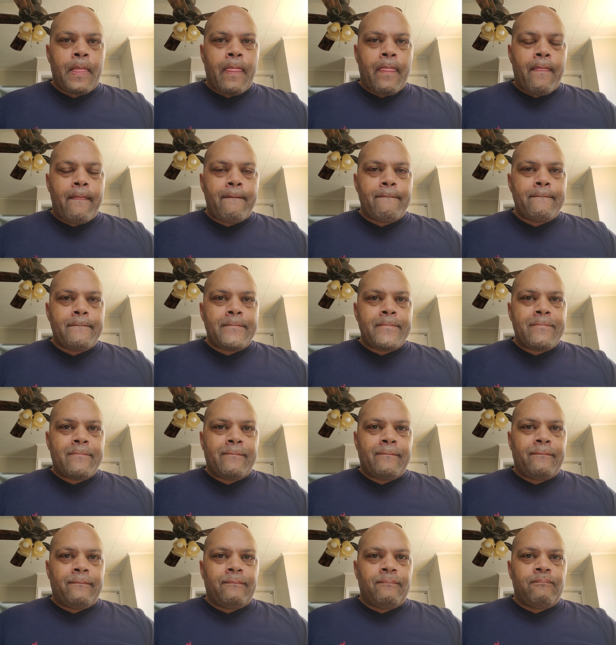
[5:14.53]

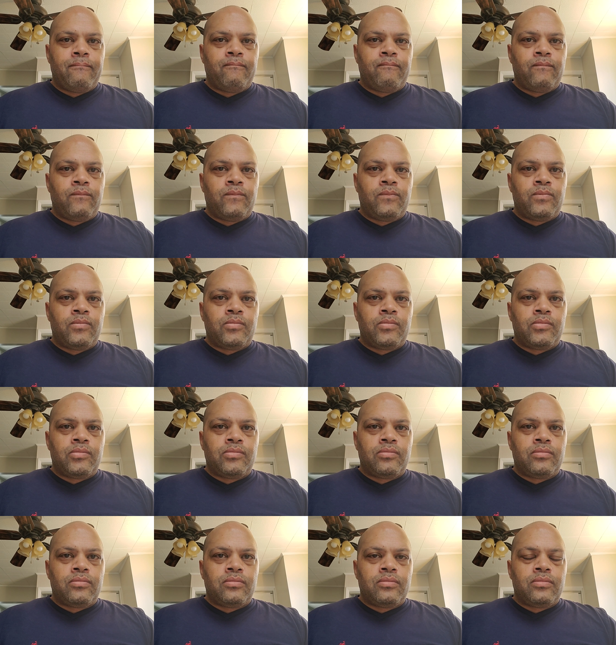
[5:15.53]

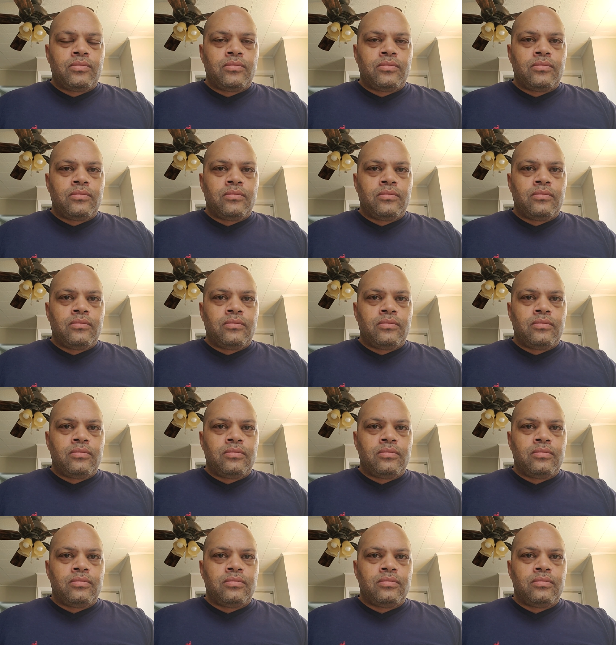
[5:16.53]

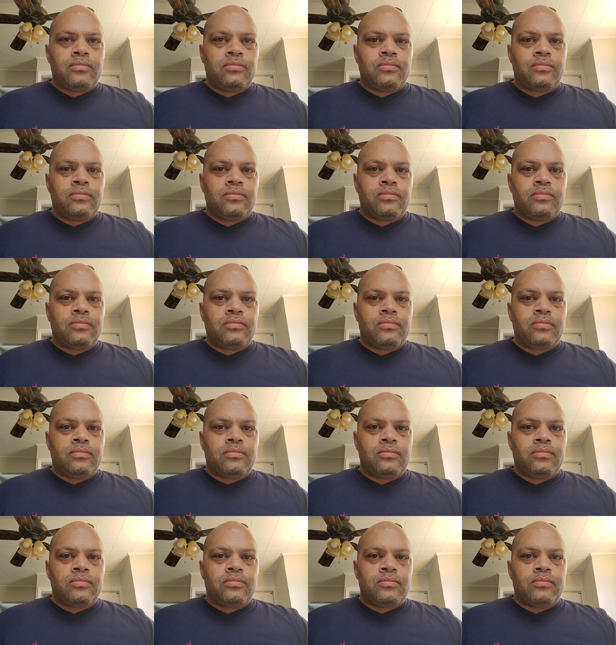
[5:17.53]
[no speech]